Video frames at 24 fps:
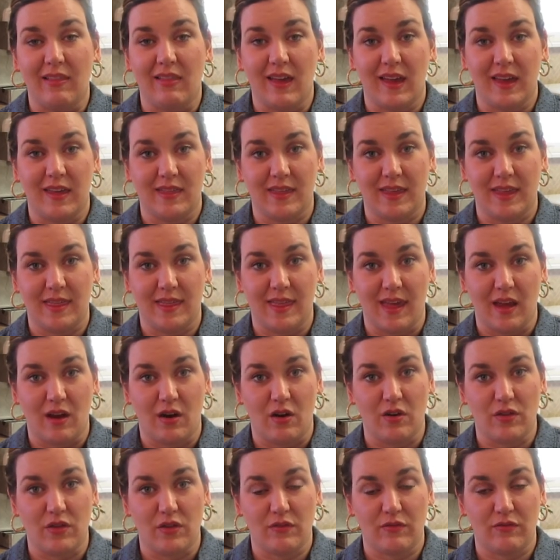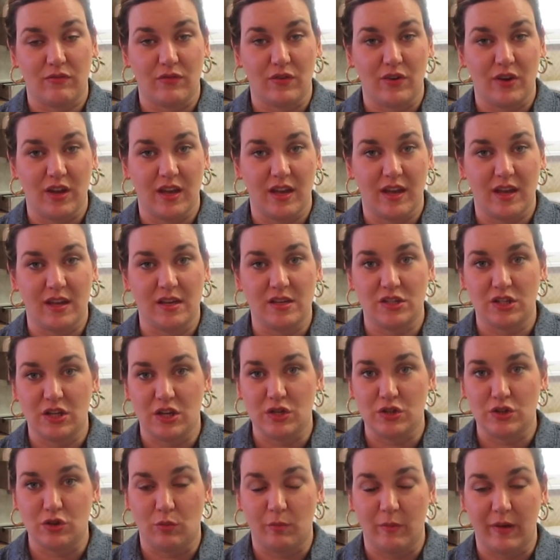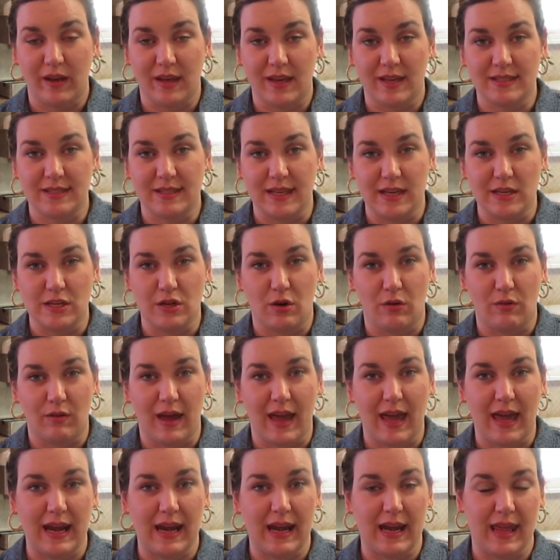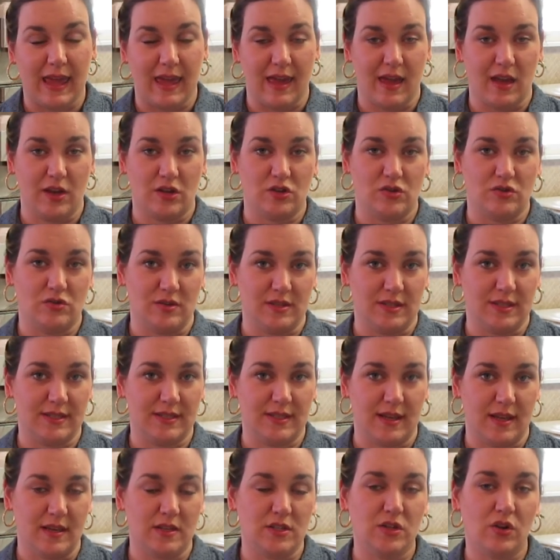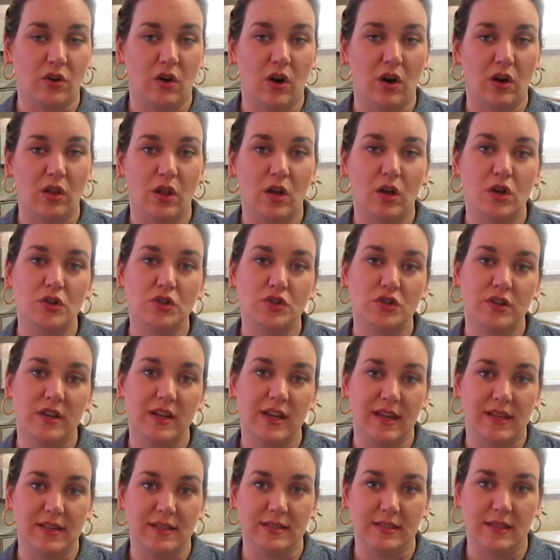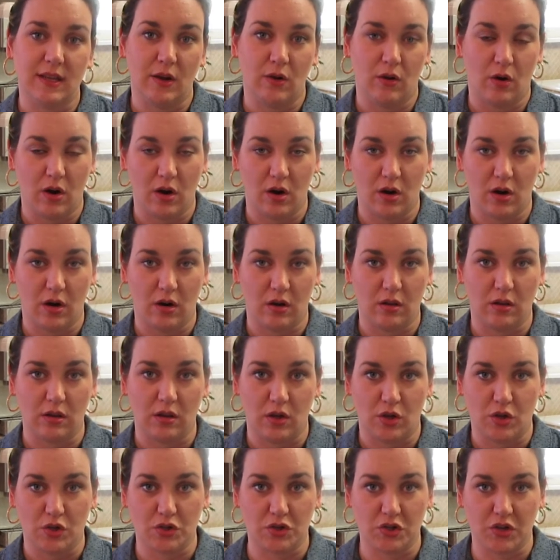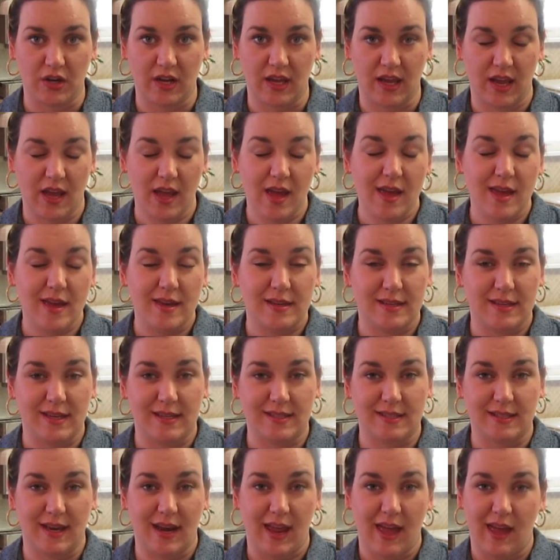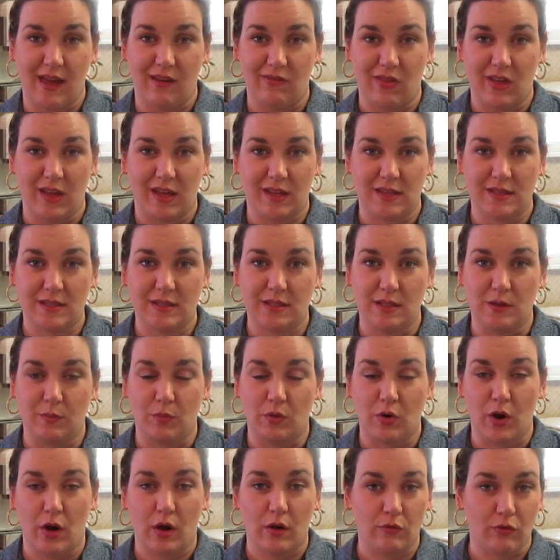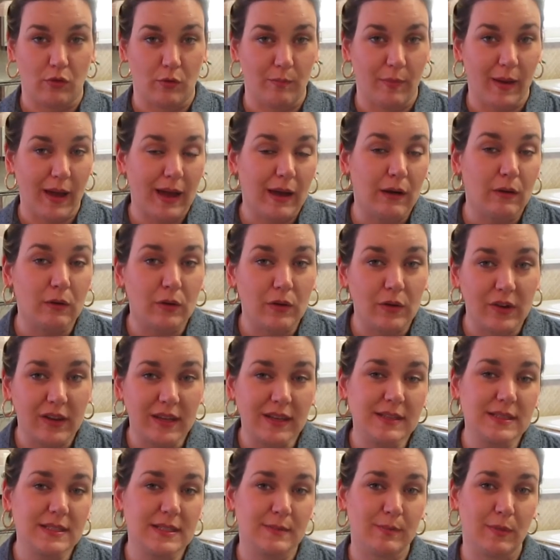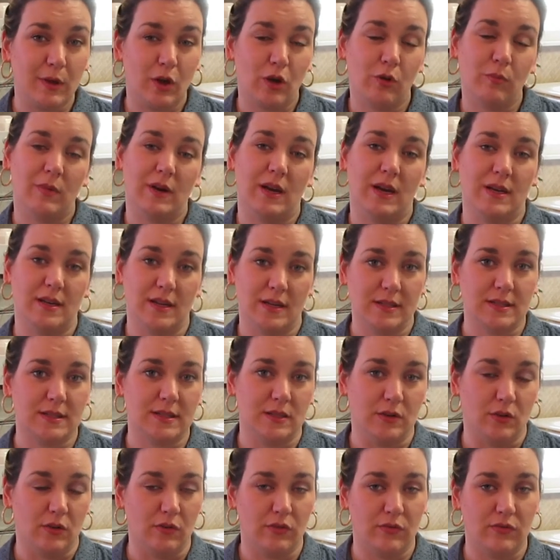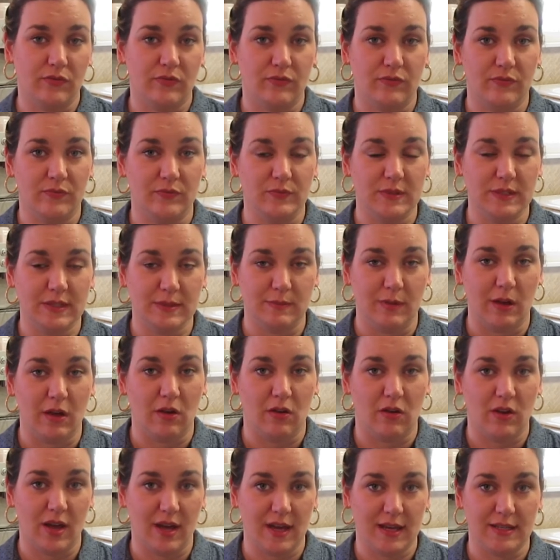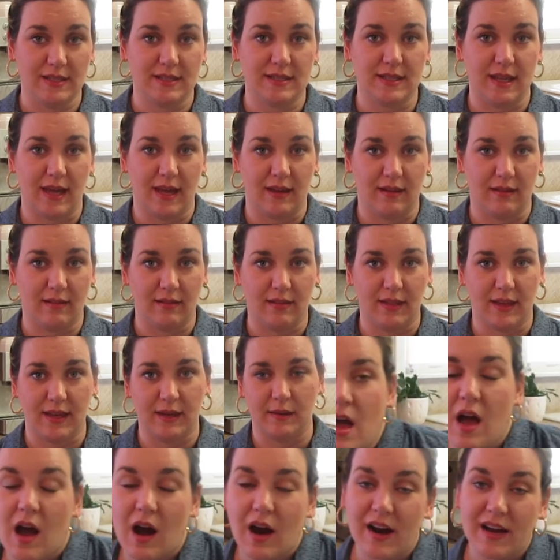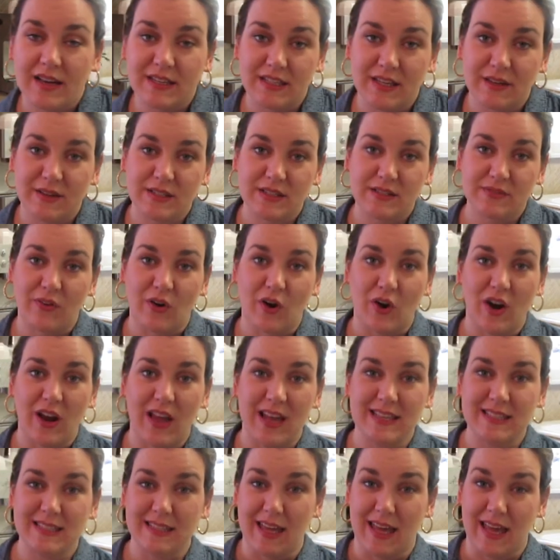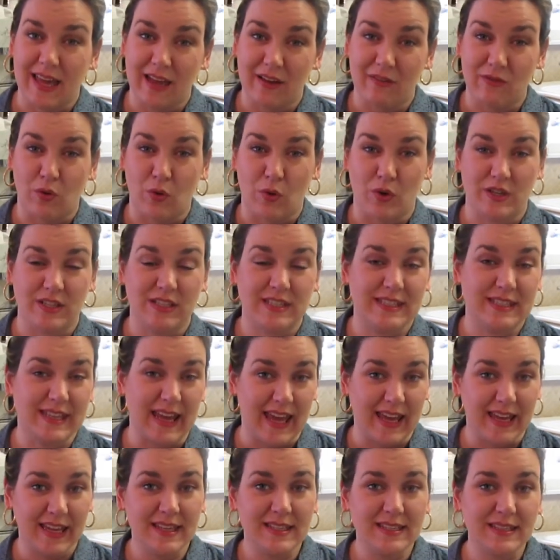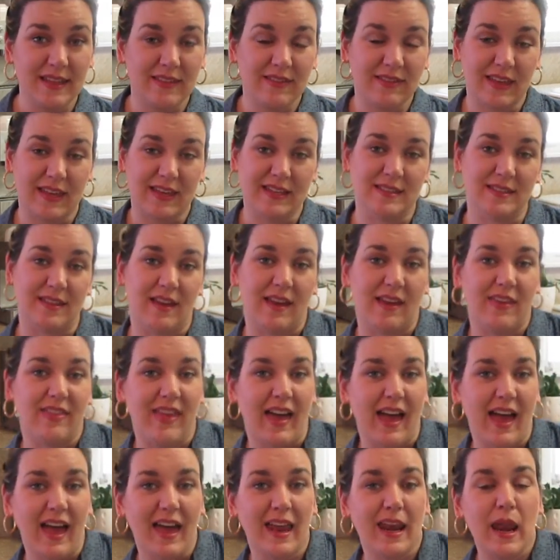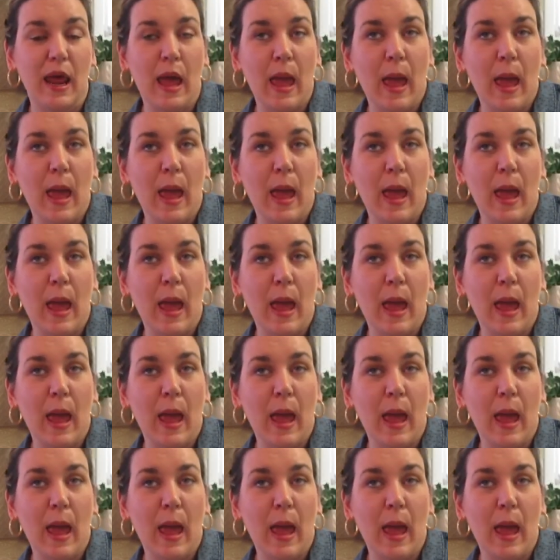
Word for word: like that they are the free and gentle because they don't add any extra scent to our laundry, and so our laundry doesn't have like a super overpowering smell, but it does still smell nice and clean. Alright, so as far as like for stains and things like that,